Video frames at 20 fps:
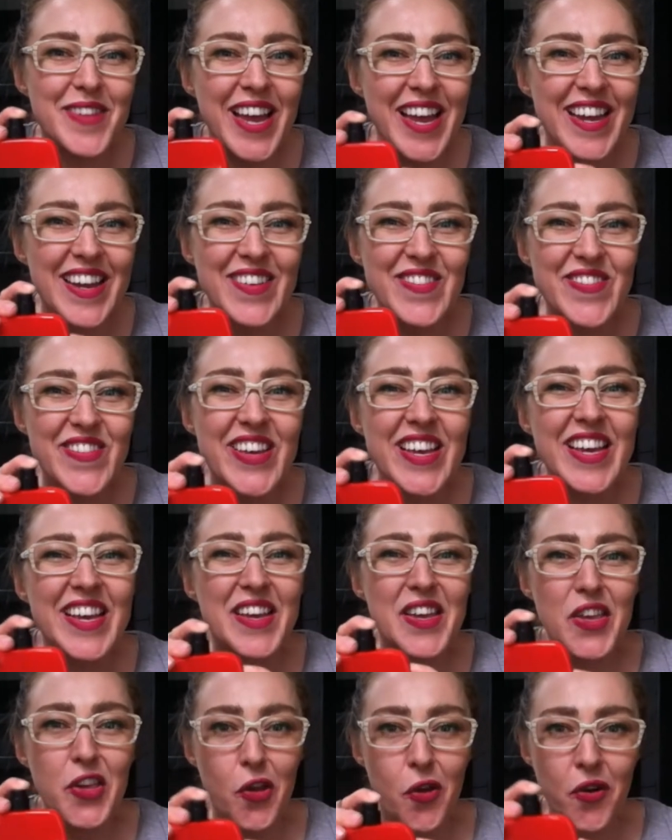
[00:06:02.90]
I'm kind of
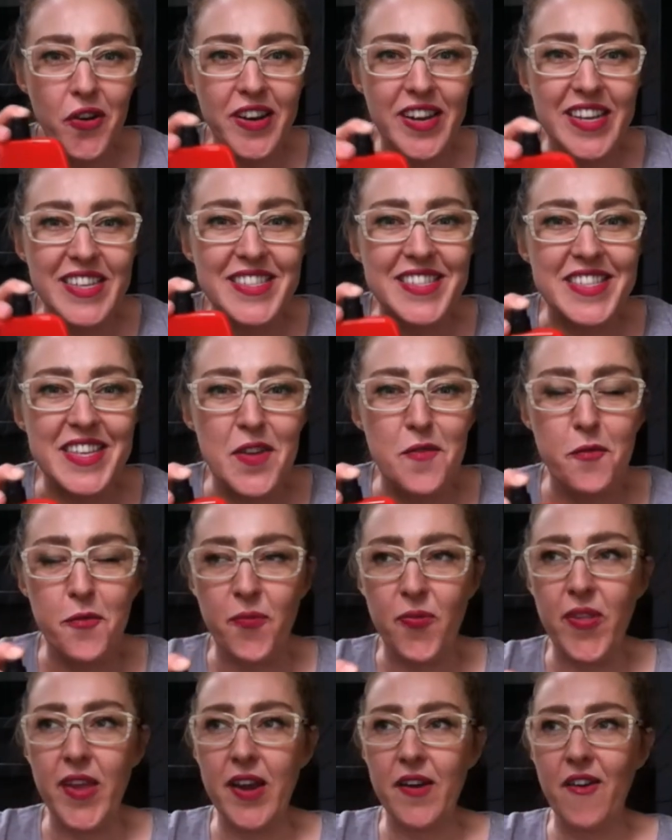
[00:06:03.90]
curious
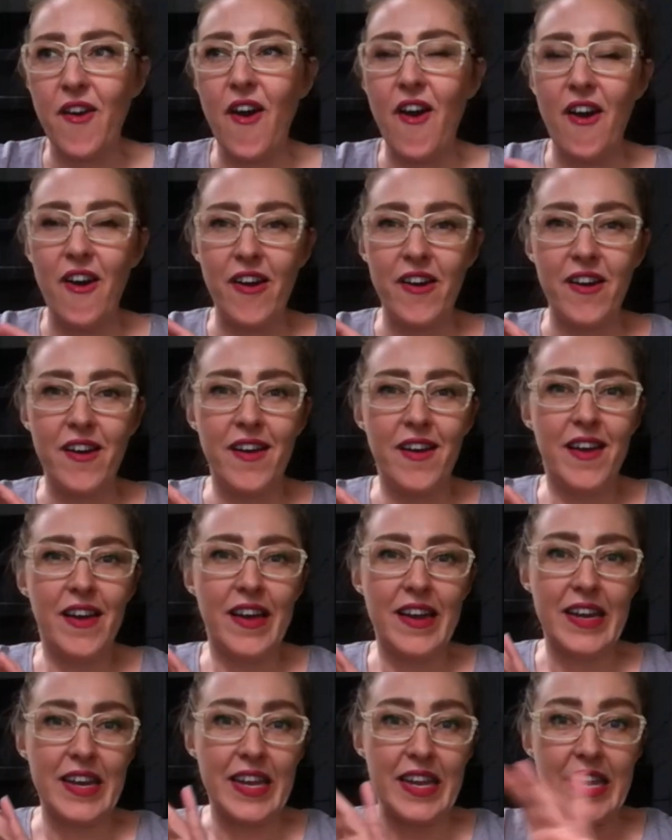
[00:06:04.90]
if there are
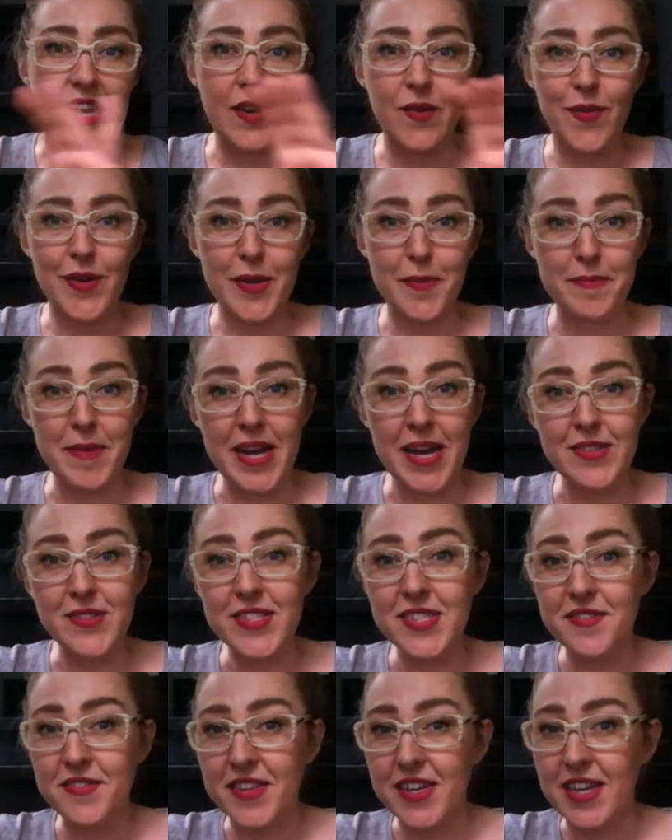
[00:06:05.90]
an equal
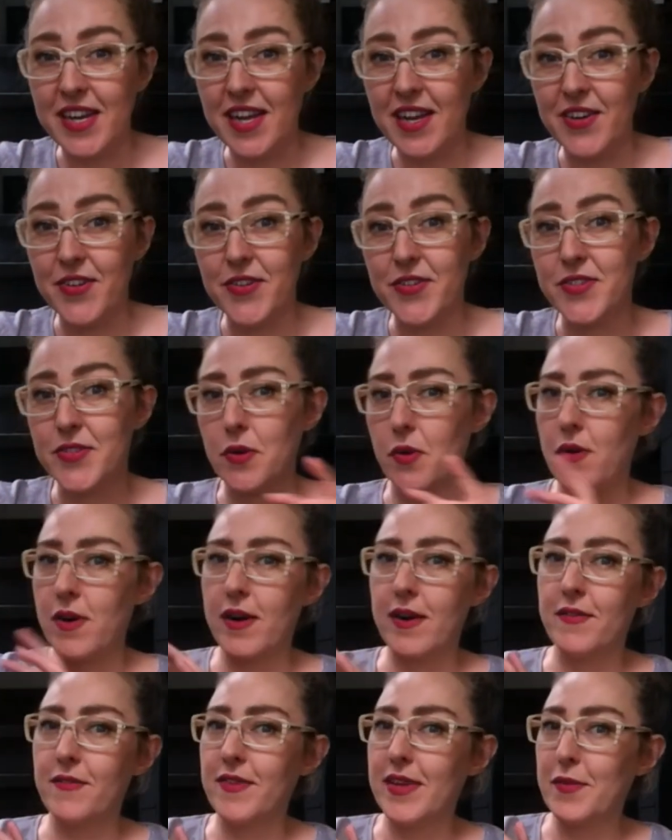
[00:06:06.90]
amount of the colors
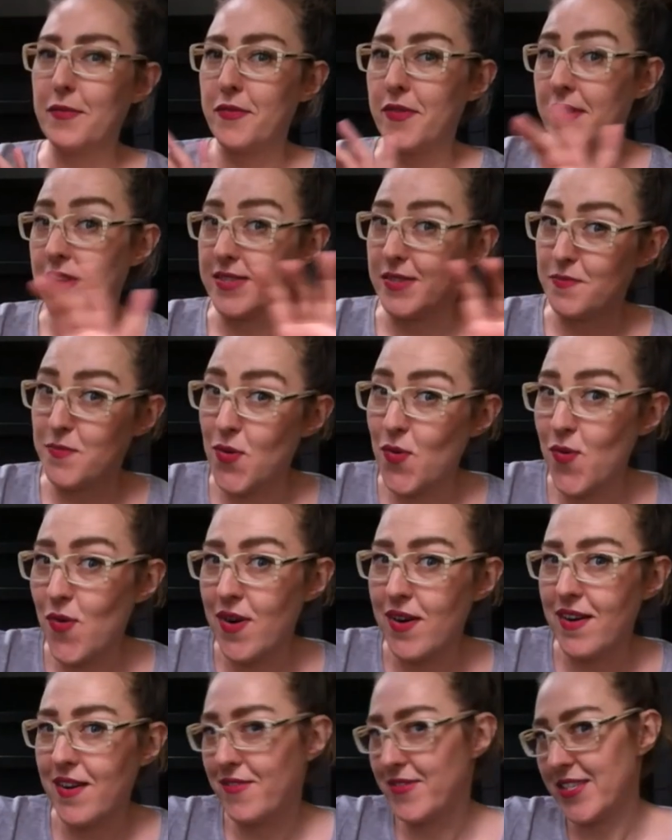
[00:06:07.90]
or if there's
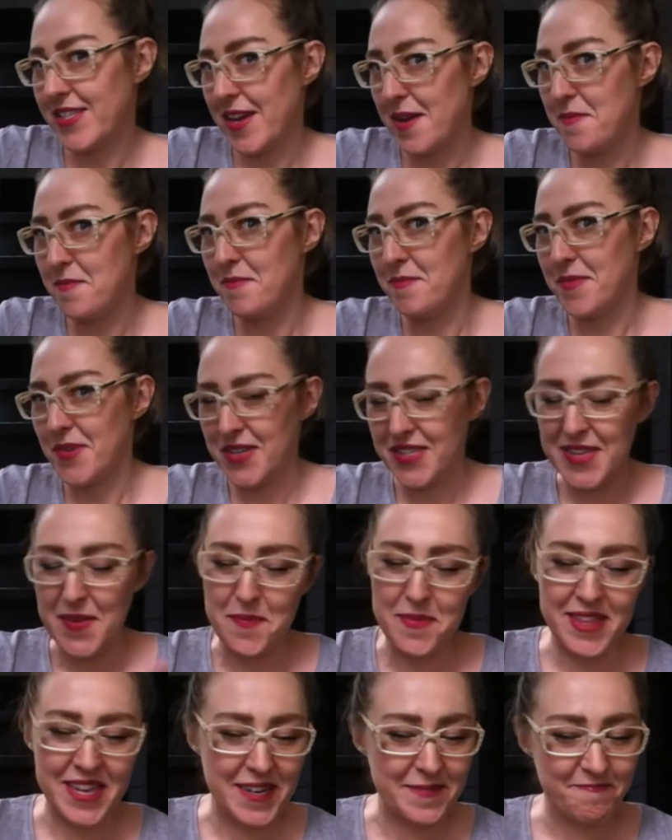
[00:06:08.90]
more of some or
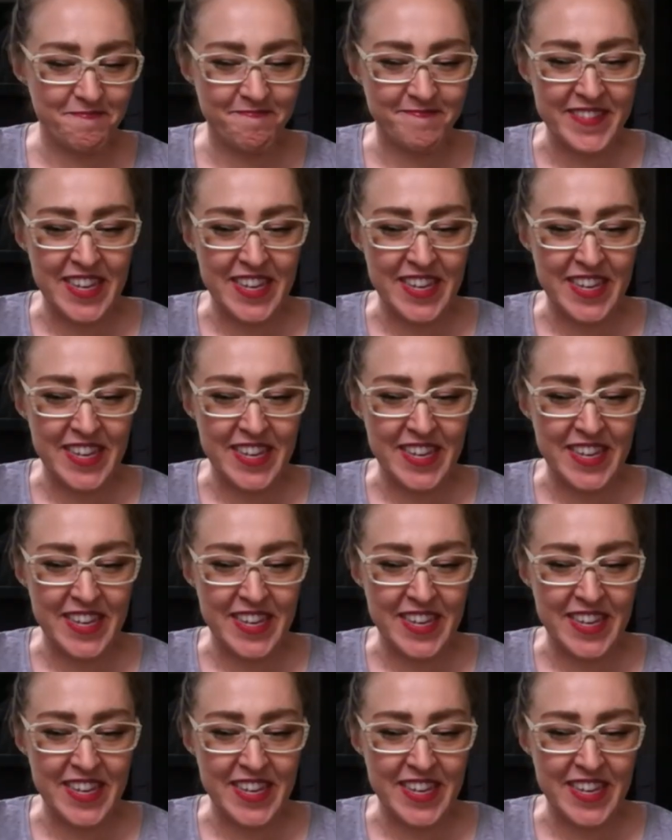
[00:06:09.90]
something.